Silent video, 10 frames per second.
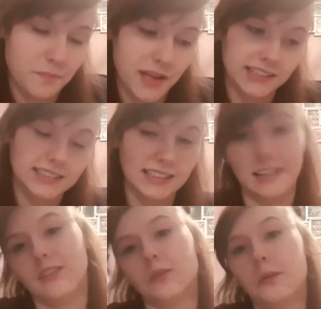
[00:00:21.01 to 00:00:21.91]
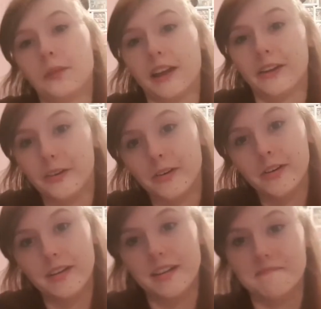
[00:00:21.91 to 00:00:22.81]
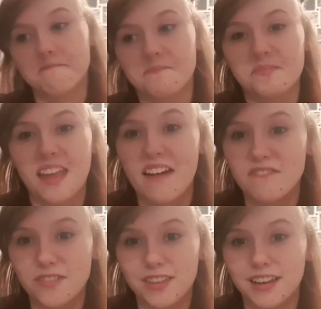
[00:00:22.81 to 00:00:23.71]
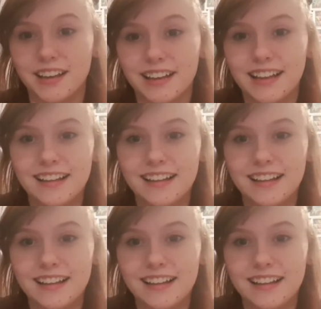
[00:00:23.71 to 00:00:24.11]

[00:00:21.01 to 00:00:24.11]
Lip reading: basically all the people I know everything.